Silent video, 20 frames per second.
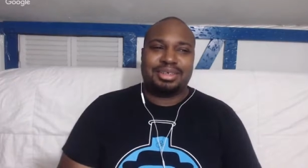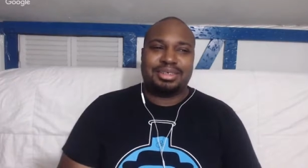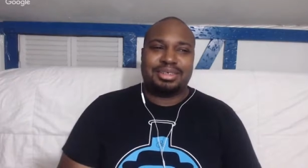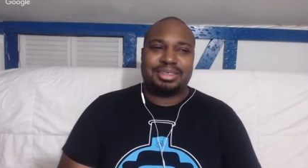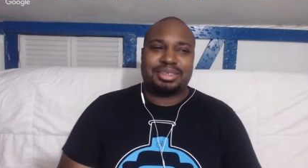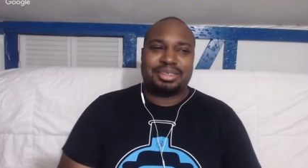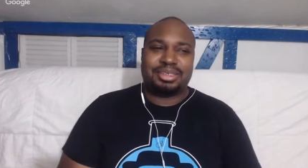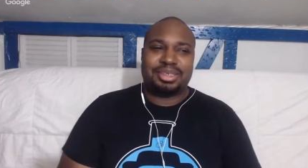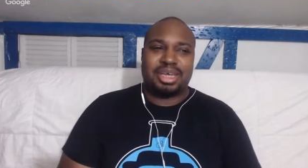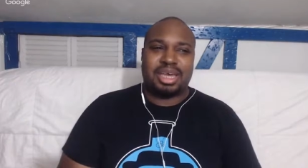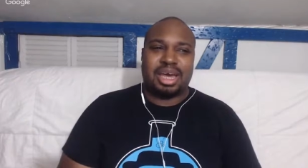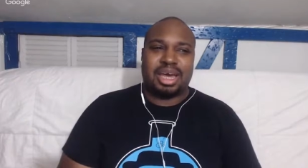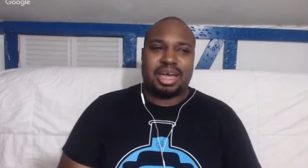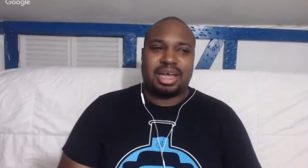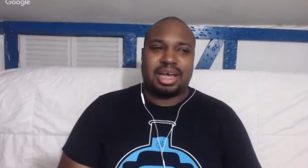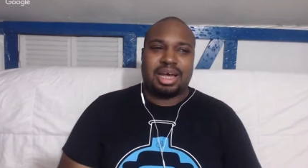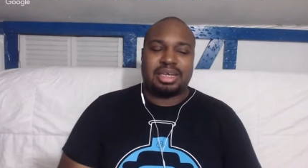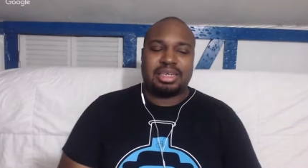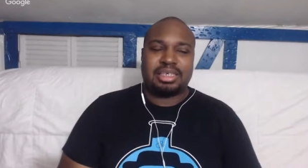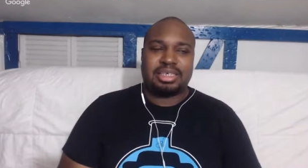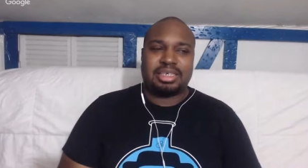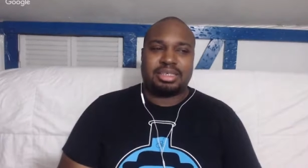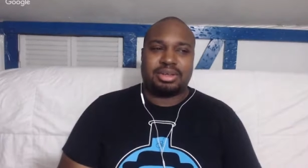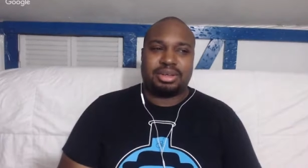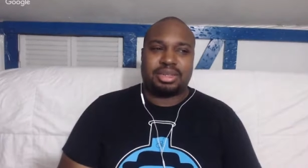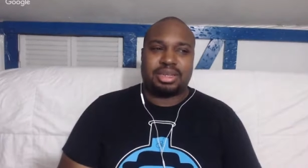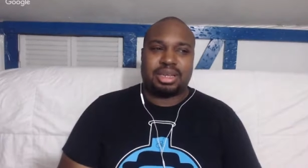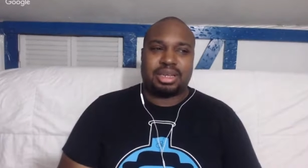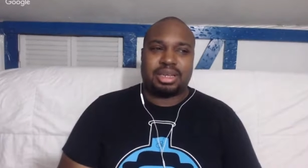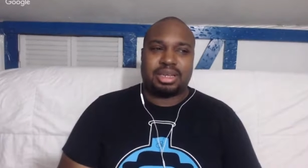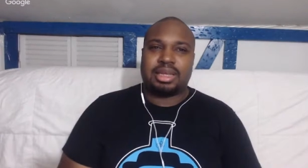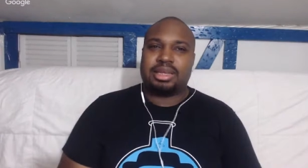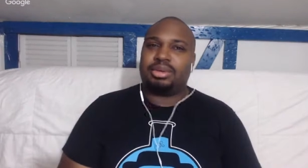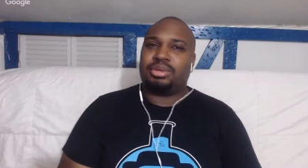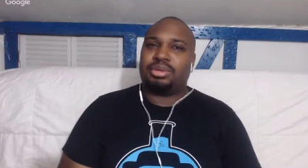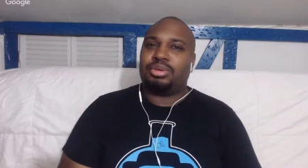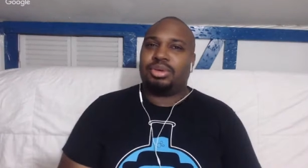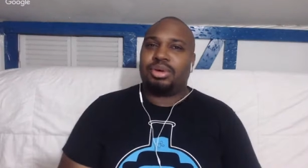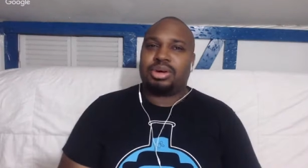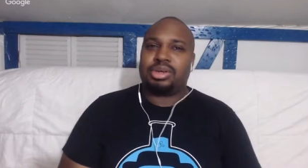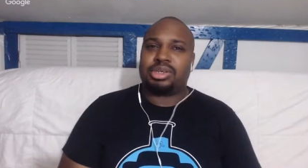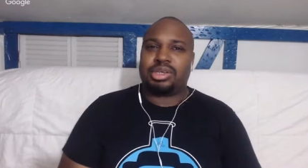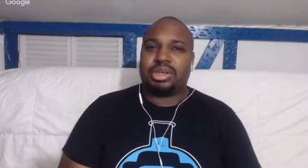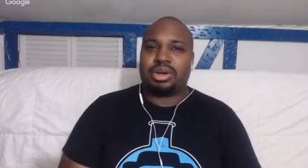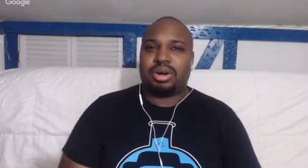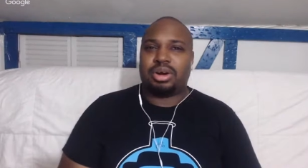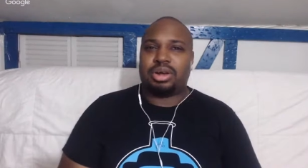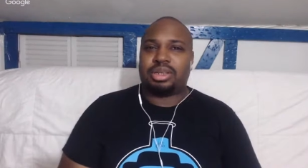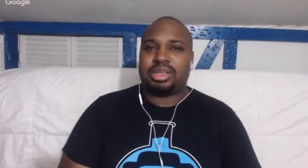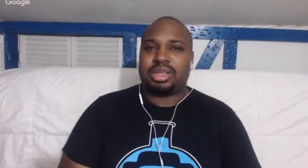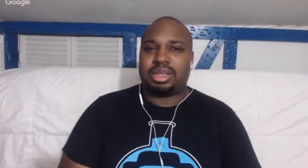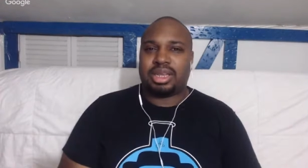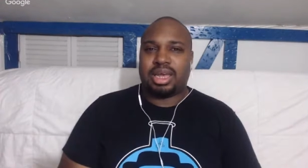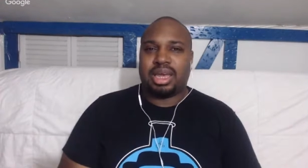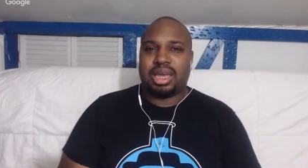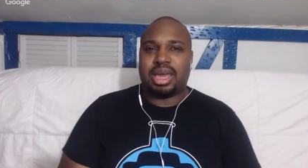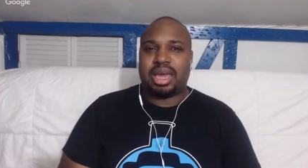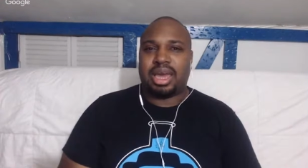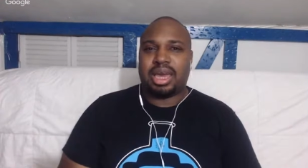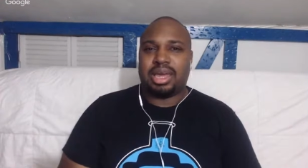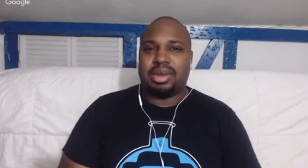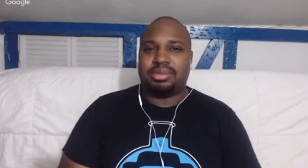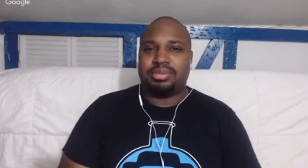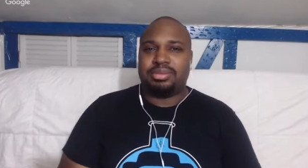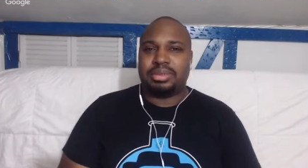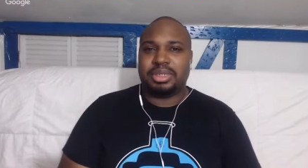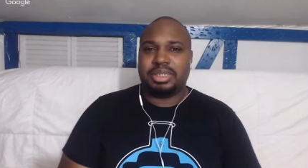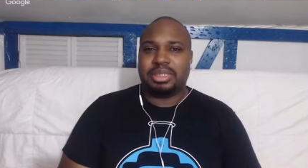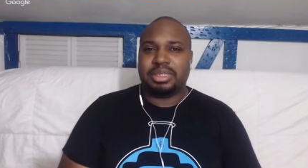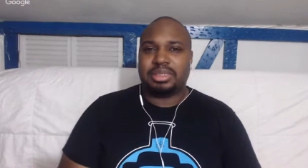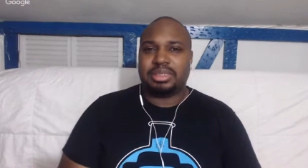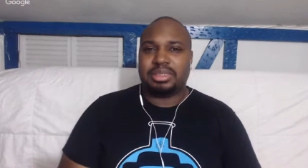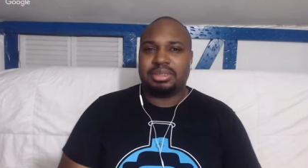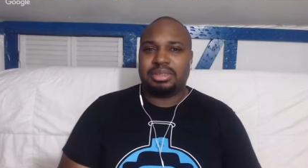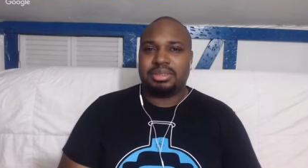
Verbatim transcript: so yeah, I, I just thought that that little heart to heart that they had was